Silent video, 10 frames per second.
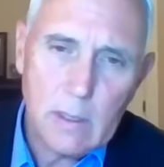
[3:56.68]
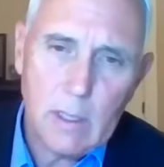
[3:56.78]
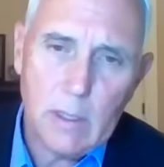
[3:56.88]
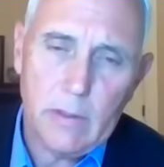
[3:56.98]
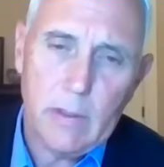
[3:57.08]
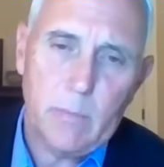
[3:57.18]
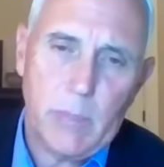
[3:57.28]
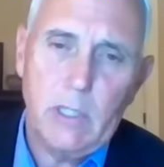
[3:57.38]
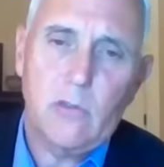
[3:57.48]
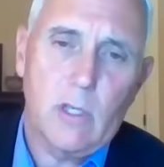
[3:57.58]
uh, that
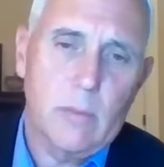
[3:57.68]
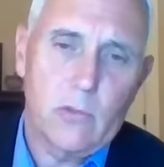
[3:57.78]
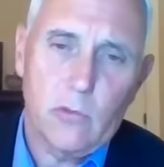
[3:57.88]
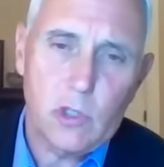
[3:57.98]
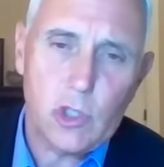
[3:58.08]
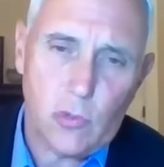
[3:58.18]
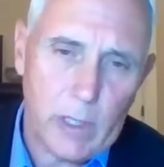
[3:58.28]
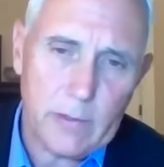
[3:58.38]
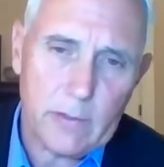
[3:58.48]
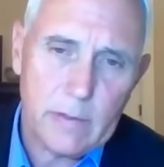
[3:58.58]
peace comes through
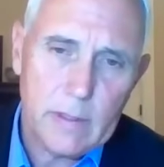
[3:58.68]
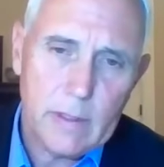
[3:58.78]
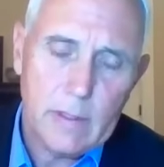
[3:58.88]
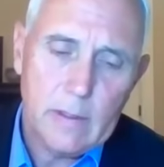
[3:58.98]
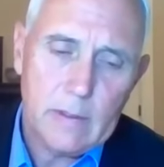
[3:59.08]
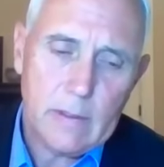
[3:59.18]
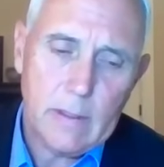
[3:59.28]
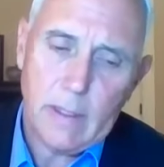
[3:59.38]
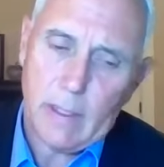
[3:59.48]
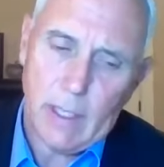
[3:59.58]
strength,
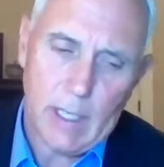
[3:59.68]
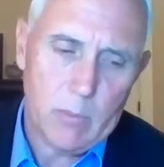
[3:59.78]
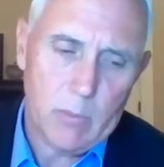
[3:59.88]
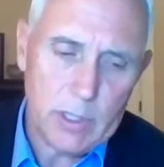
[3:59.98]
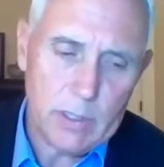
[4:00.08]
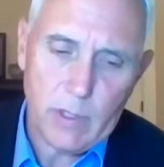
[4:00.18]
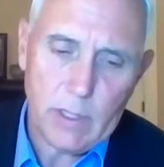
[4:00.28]
uh, and I believe